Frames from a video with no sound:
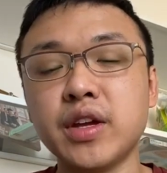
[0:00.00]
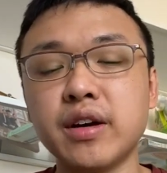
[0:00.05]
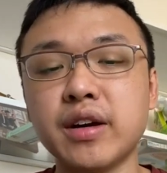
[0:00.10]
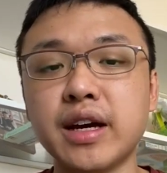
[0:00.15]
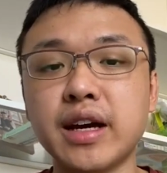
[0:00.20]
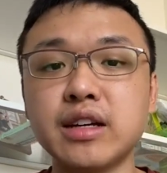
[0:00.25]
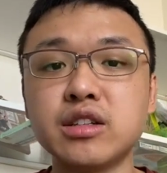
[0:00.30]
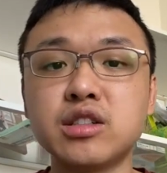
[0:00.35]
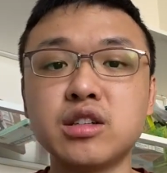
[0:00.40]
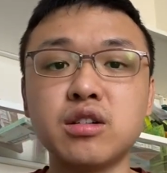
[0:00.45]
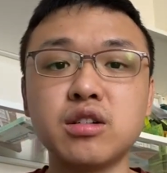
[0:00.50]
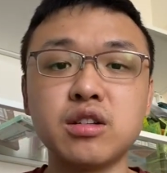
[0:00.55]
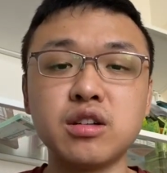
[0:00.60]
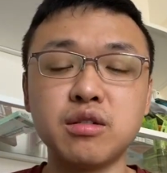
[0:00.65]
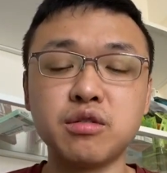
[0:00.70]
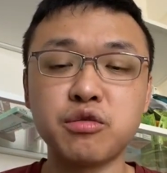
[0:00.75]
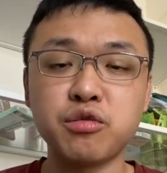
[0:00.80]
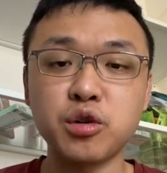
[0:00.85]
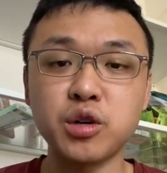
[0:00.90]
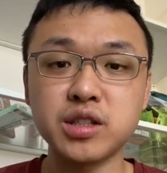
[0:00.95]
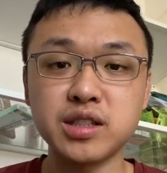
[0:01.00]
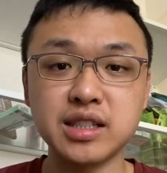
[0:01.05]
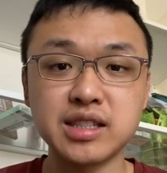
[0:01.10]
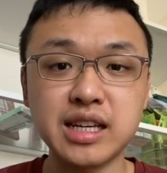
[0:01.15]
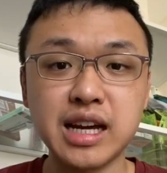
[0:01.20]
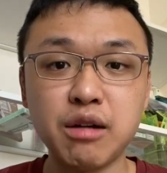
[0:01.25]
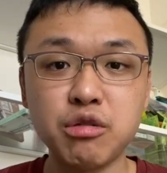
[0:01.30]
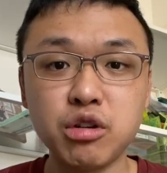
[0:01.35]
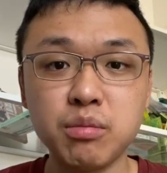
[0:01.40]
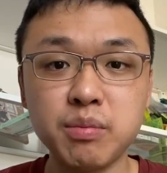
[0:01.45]
Okay, so the first
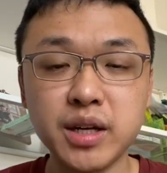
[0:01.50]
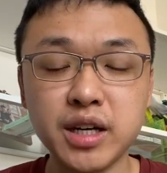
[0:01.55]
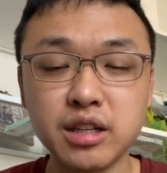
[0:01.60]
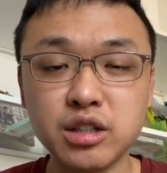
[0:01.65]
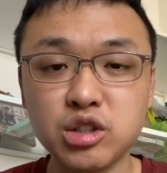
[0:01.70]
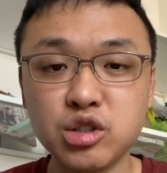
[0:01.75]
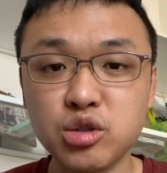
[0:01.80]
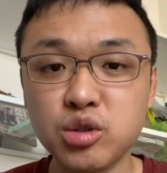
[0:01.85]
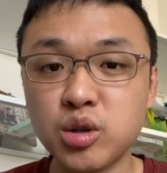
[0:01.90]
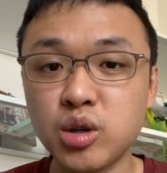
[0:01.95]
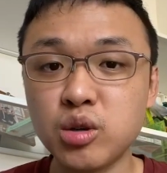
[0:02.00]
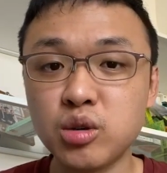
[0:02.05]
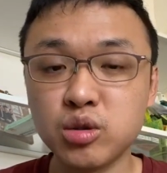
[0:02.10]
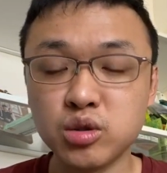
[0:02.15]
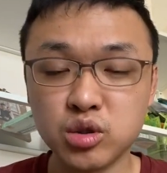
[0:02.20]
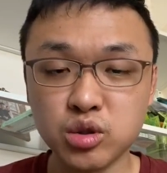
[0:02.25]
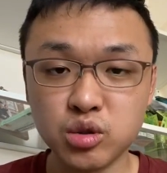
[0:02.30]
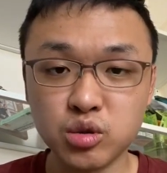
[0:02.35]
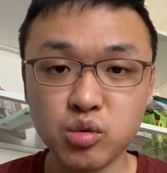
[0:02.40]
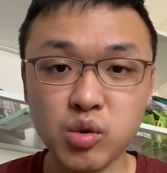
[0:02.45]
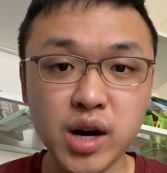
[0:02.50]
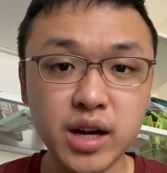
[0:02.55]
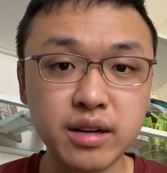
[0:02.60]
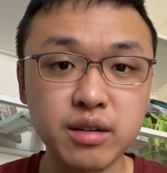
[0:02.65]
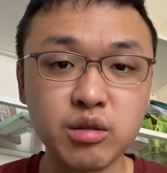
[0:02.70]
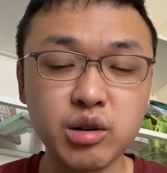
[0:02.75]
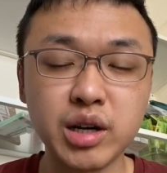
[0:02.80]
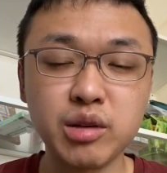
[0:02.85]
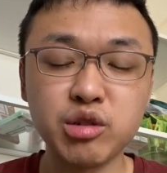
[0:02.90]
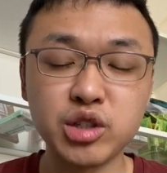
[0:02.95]
exam will be in
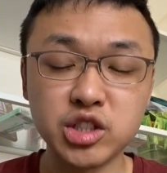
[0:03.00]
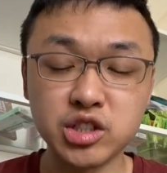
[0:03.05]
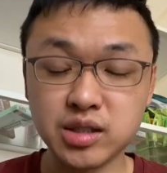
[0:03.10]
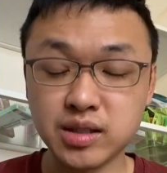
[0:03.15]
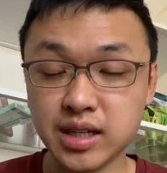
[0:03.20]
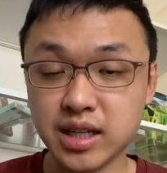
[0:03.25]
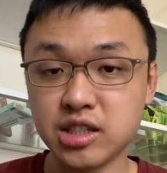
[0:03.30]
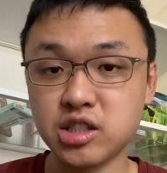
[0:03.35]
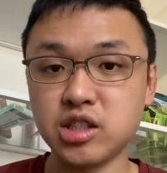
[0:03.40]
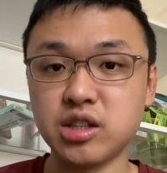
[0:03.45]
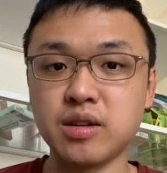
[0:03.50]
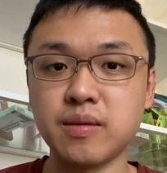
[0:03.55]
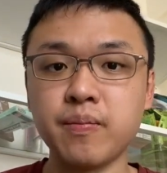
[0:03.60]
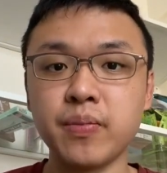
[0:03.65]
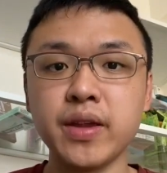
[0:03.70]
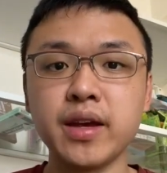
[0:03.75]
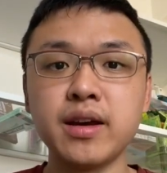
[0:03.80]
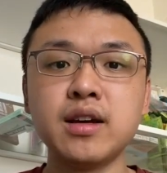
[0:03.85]
2021, right, which is next year.